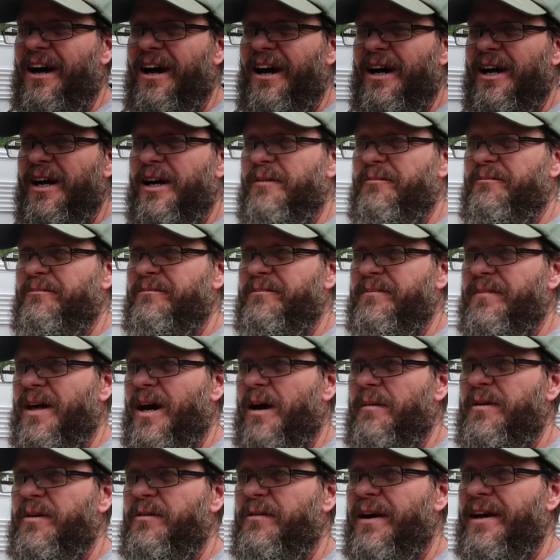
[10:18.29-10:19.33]
Um,
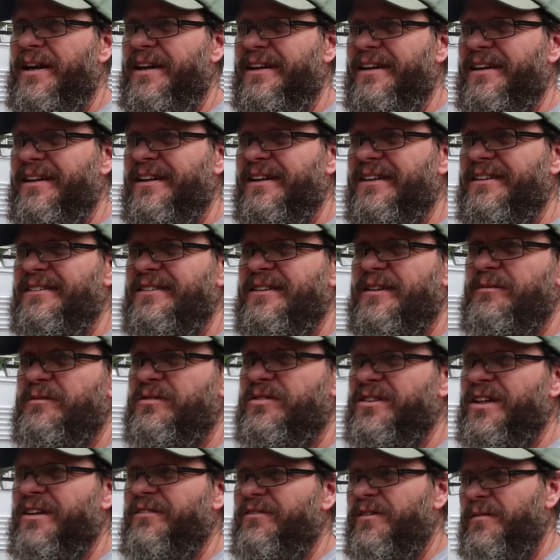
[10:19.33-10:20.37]
I'll be running and getting some
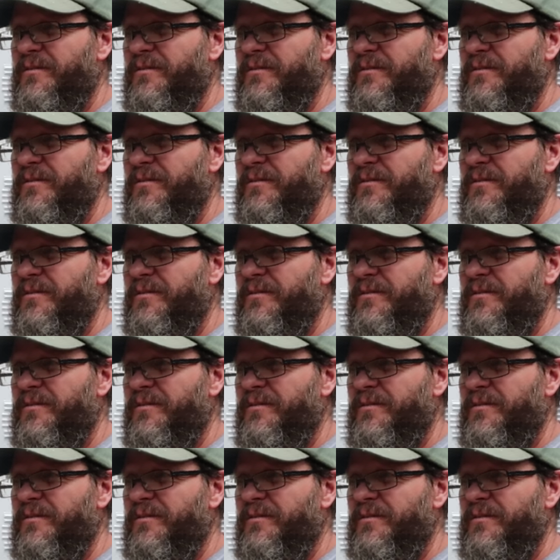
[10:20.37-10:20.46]
stuff